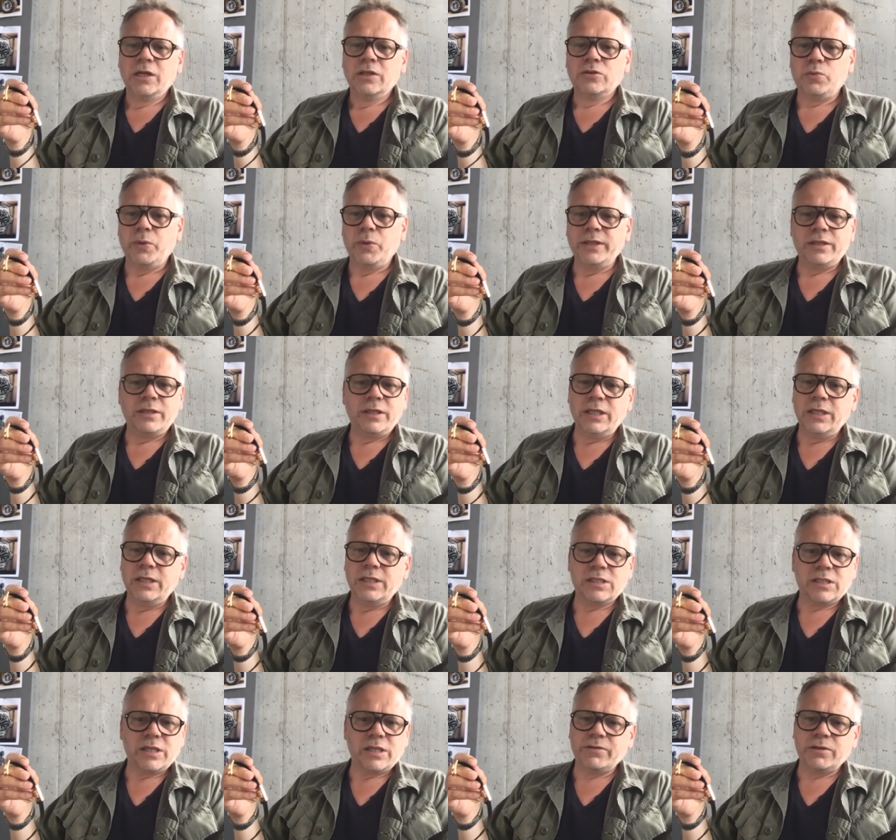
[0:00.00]

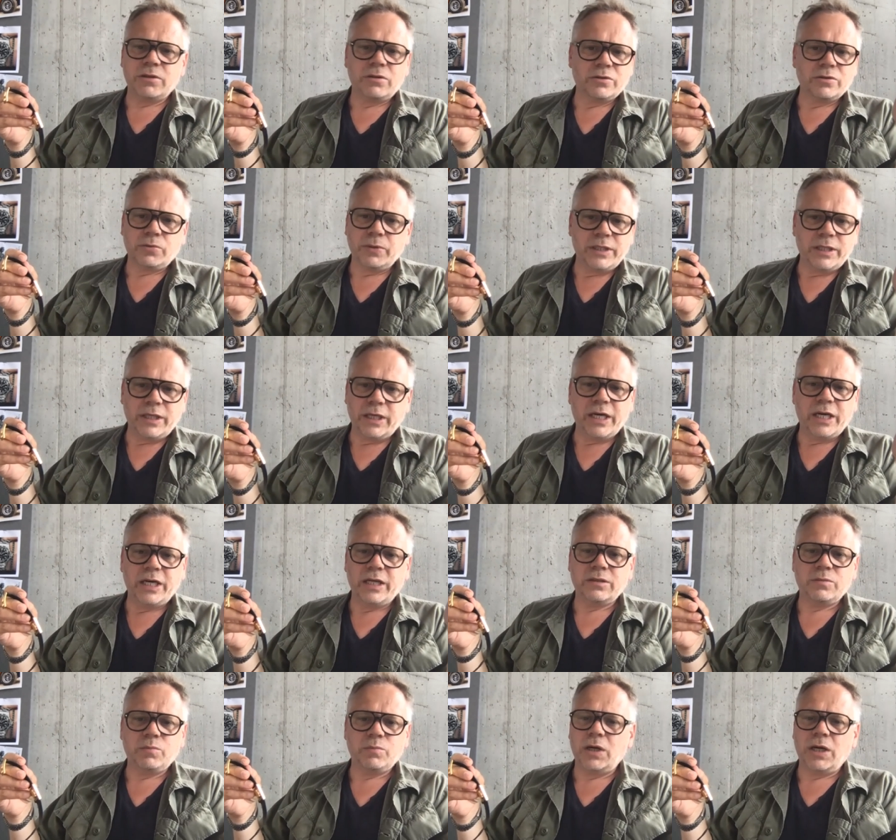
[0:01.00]
27 or
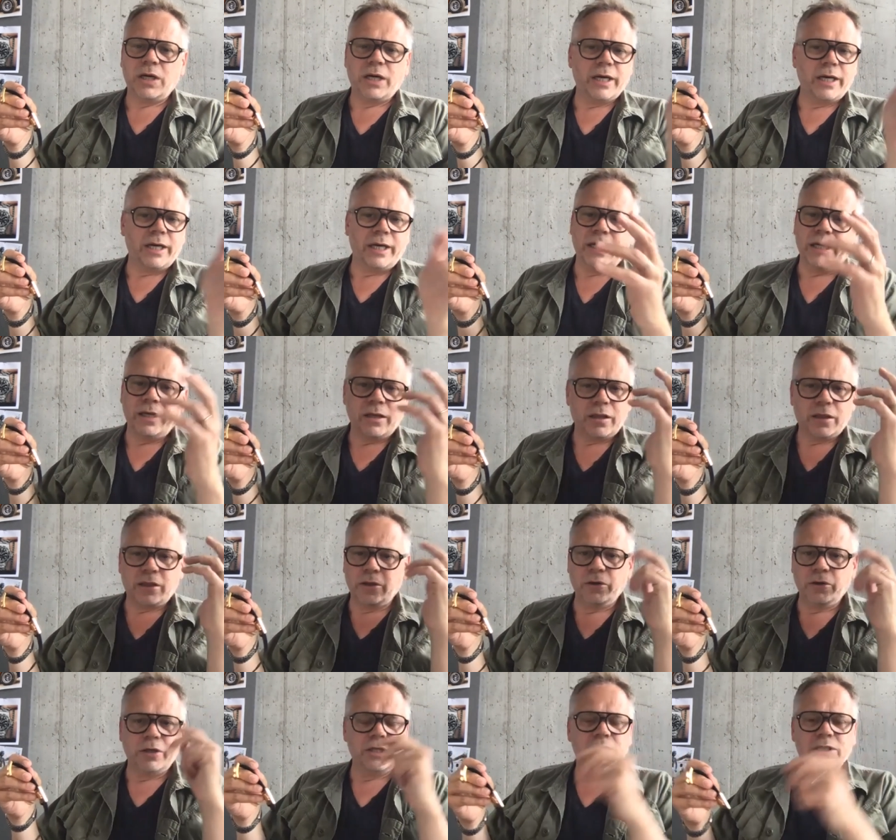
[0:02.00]
28 by yeah.
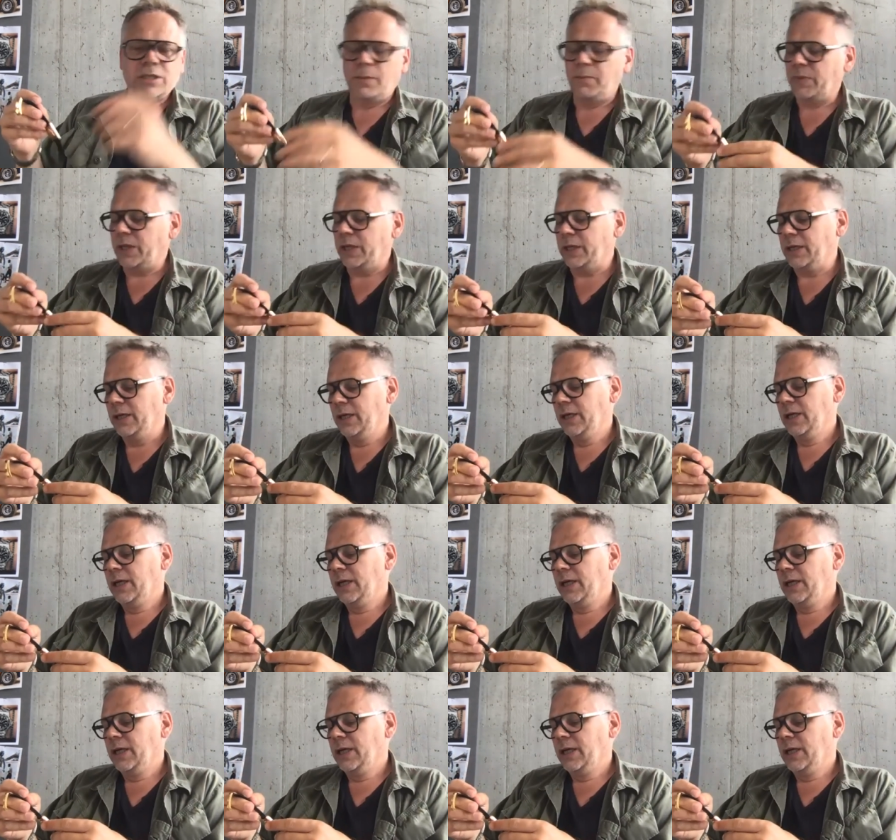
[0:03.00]
30 something.